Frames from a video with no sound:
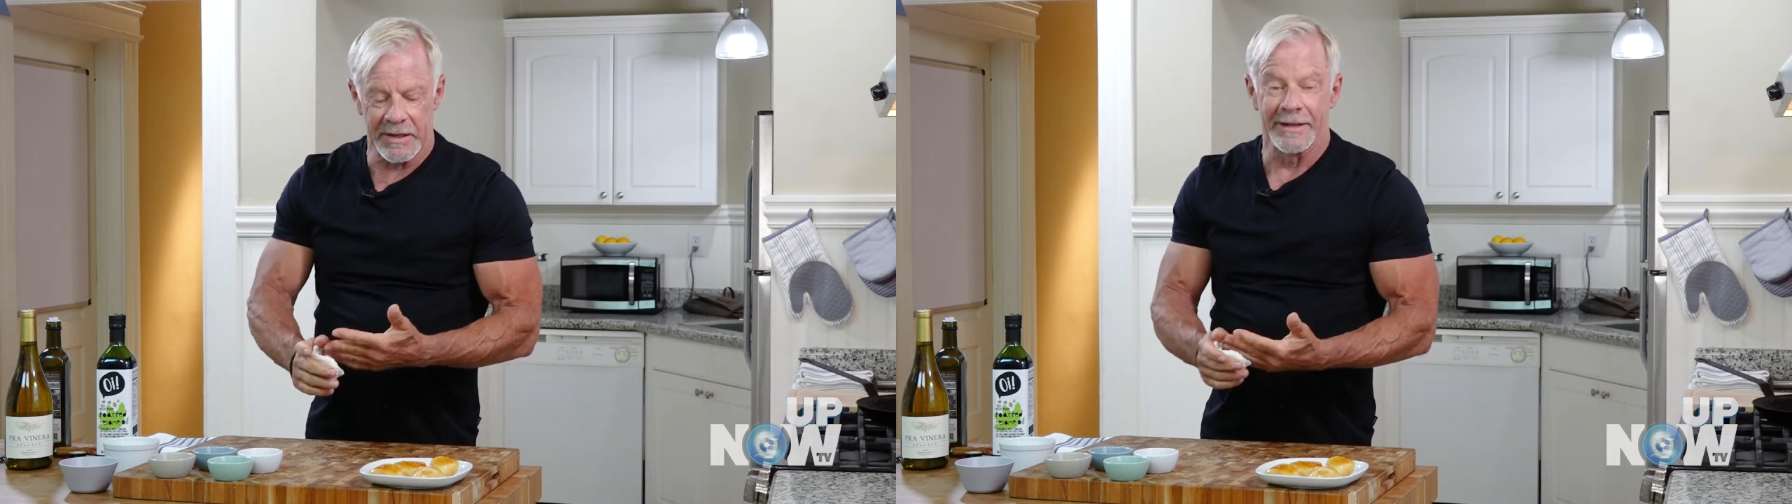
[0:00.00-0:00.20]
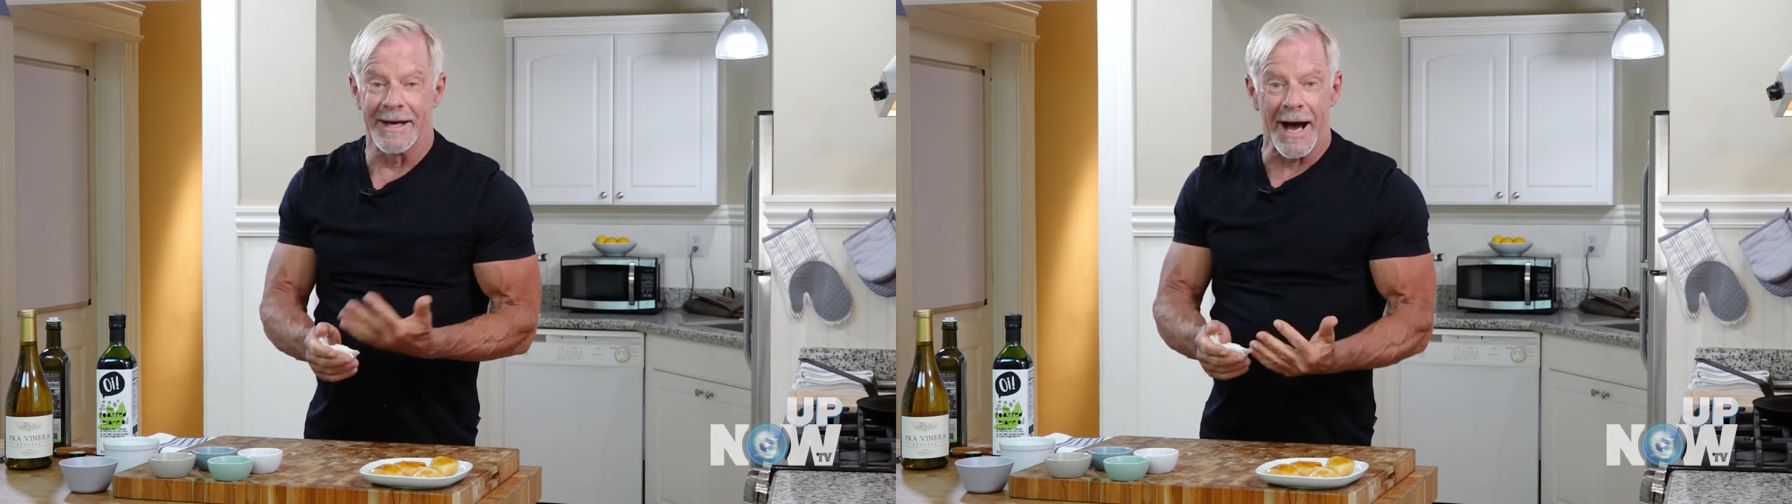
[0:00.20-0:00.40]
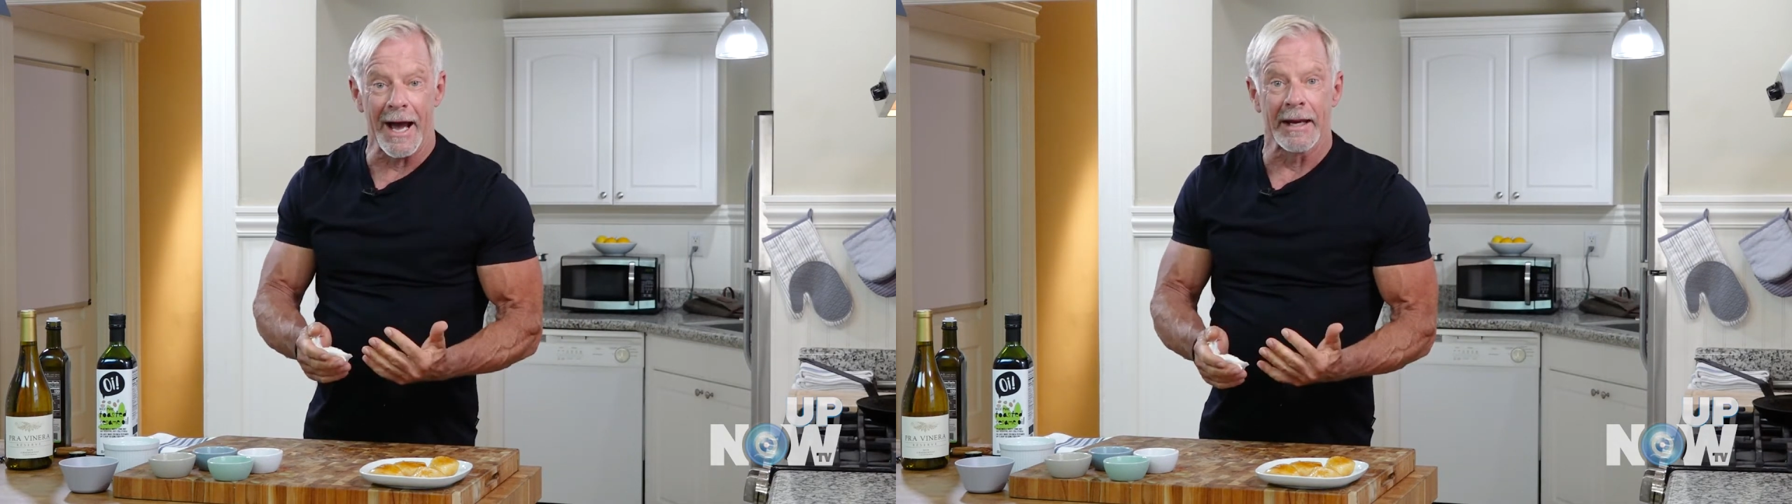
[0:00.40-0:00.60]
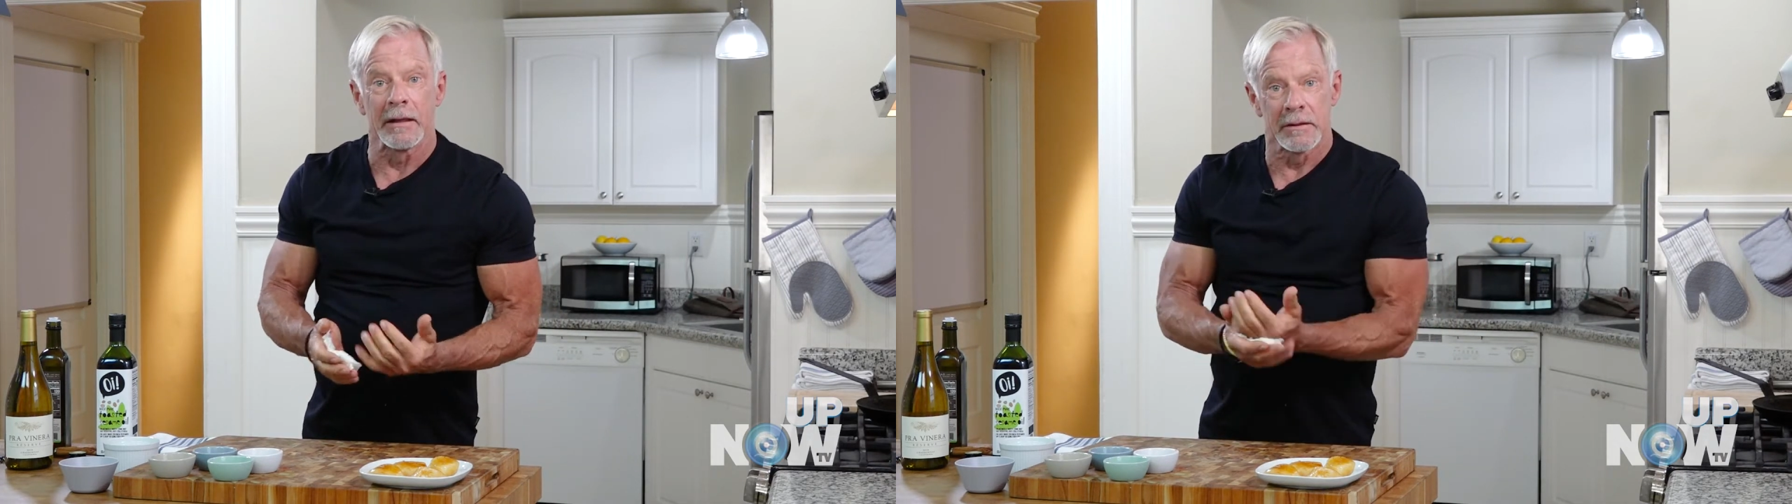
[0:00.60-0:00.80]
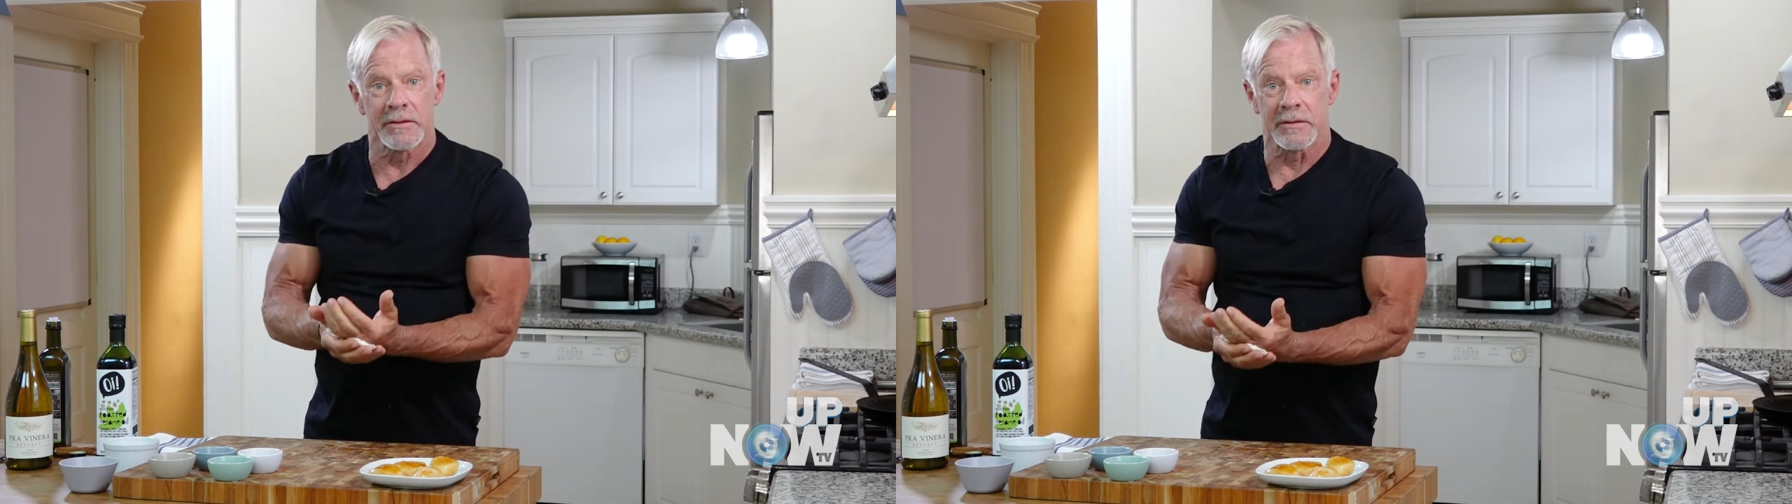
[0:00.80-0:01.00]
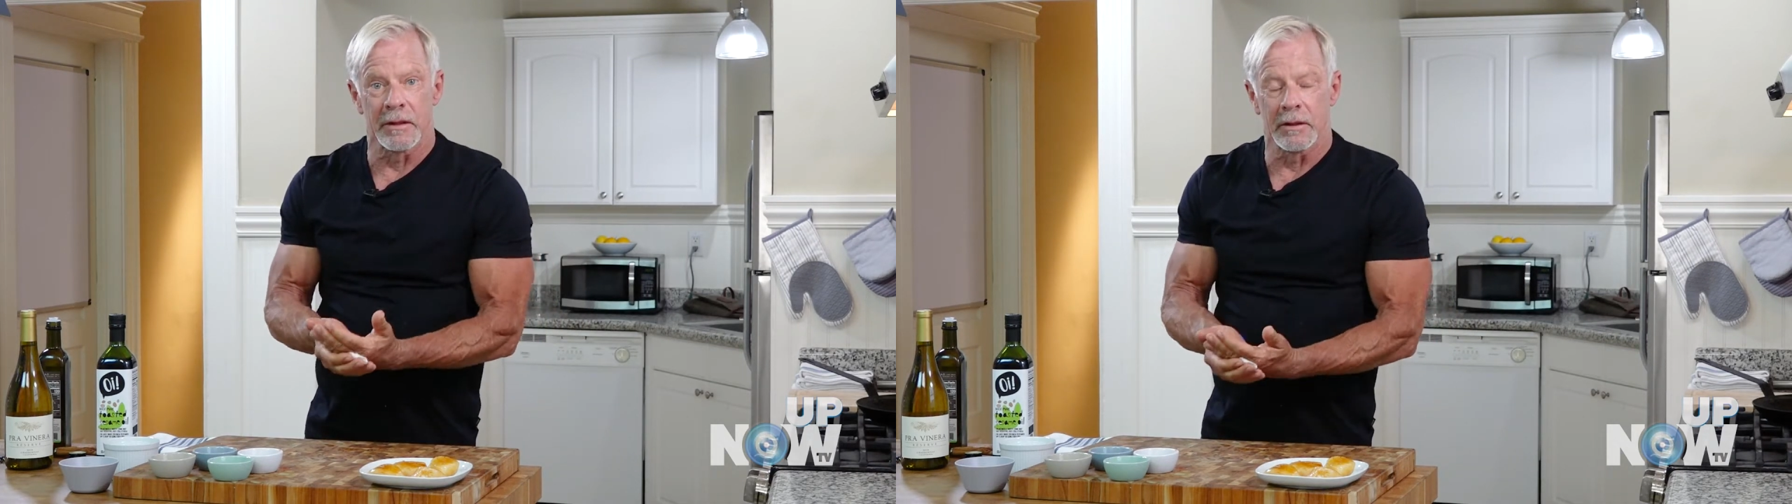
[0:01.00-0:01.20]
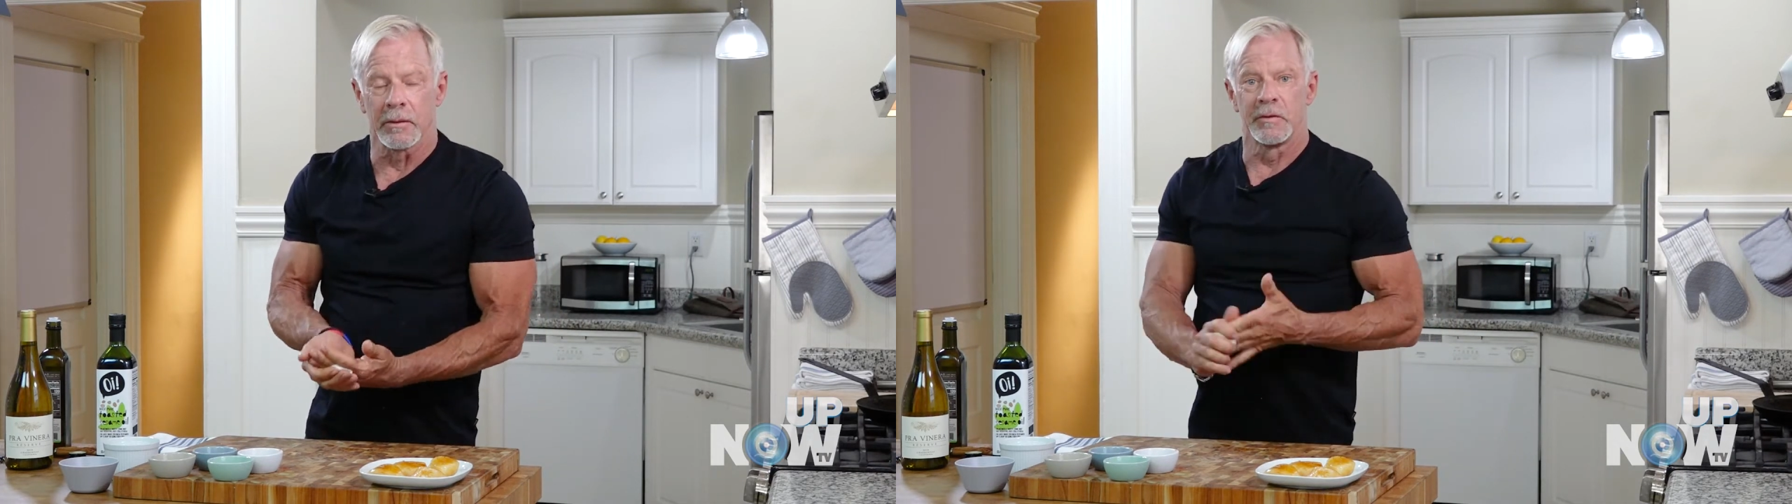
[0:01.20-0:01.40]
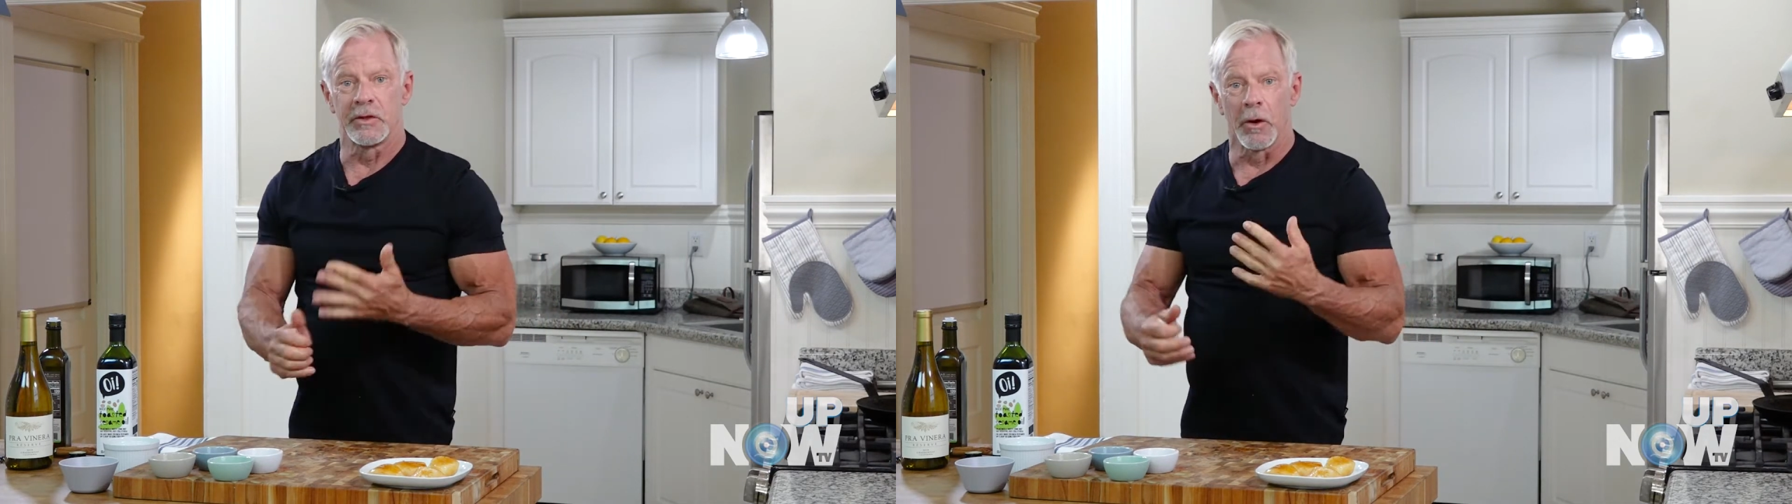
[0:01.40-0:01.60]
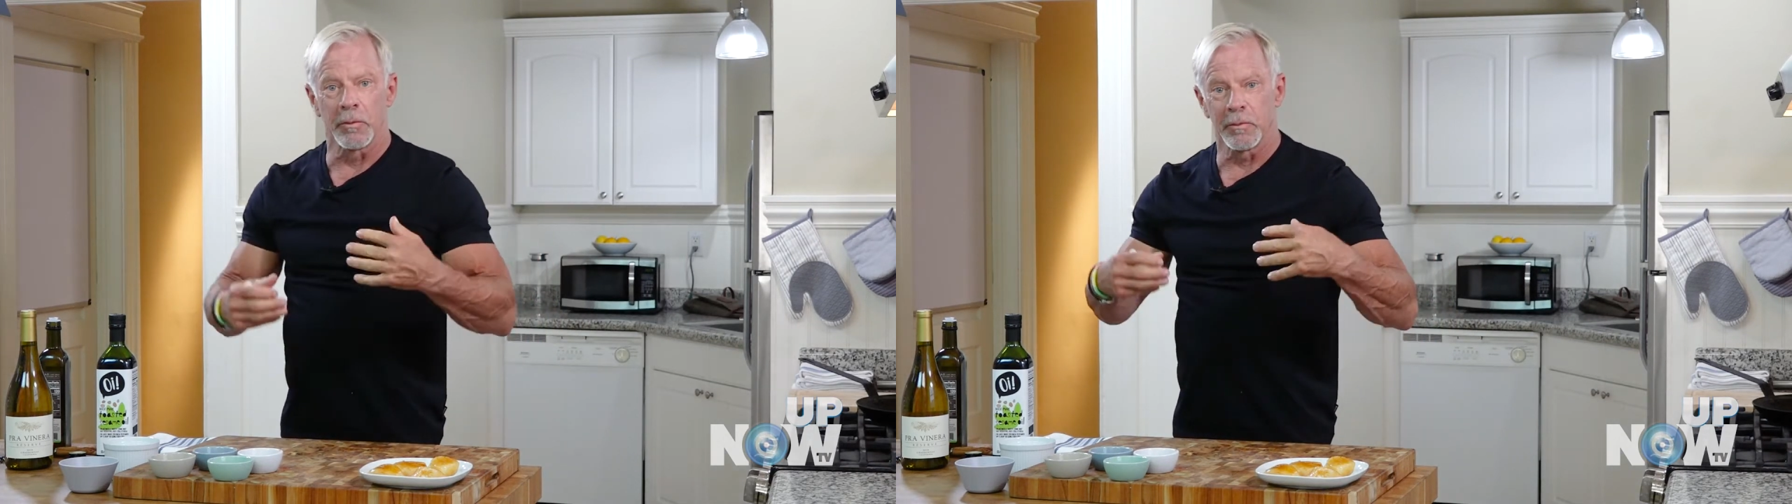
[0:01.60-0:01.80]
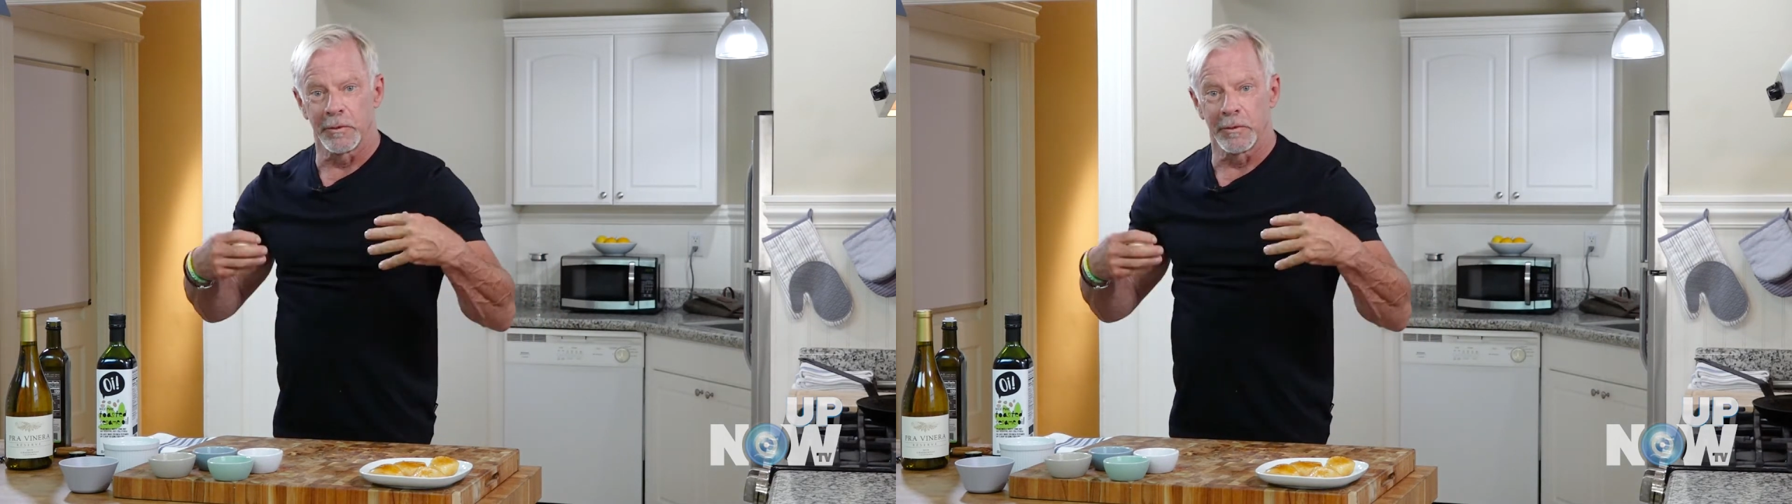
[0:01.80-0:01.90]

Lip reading: a dye, so don't